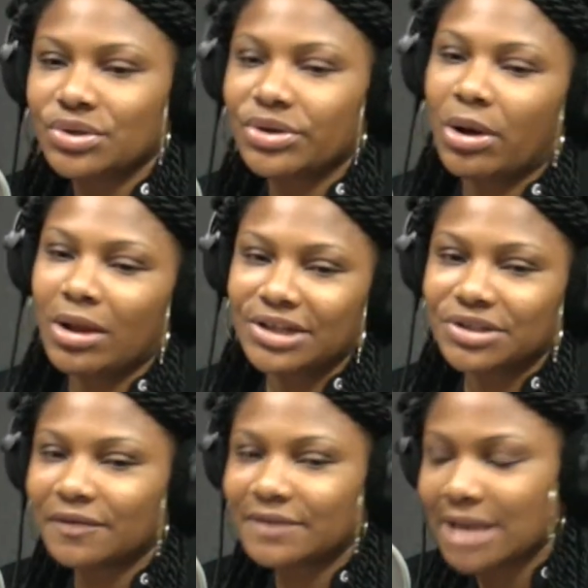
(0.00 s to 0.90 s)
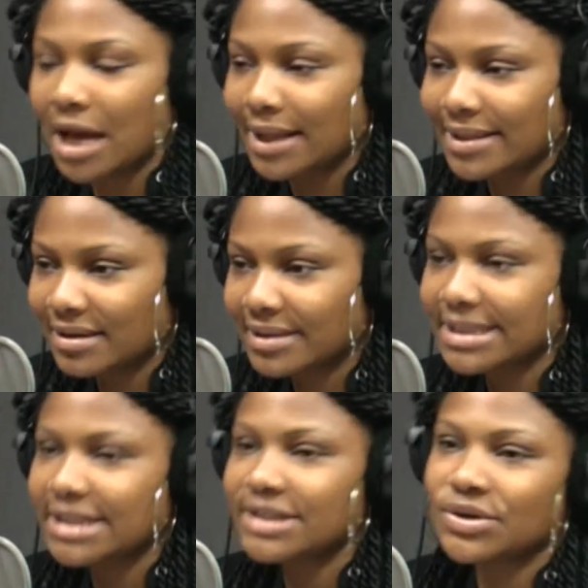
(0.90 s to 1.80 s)
So the collection of uh,
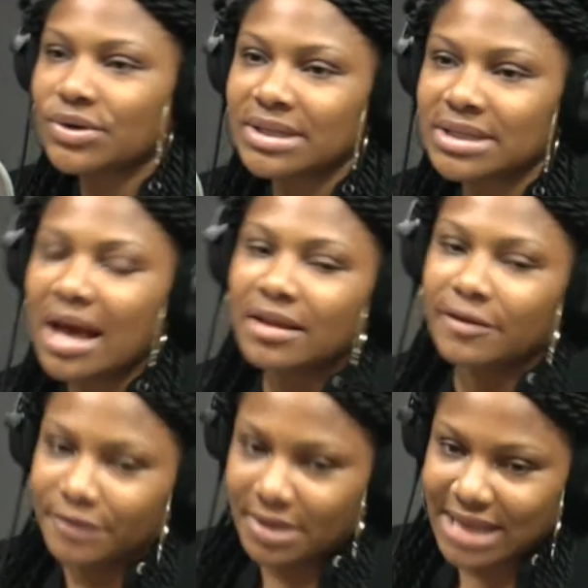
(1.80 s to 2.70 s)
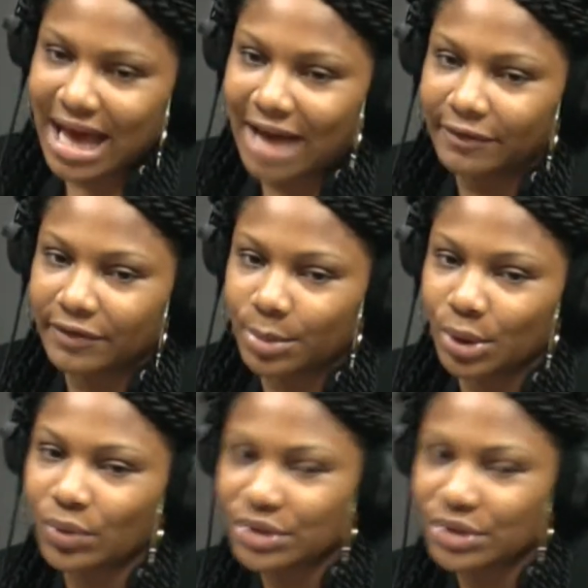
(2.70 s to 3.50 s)
thirteen stories, the first half of the book,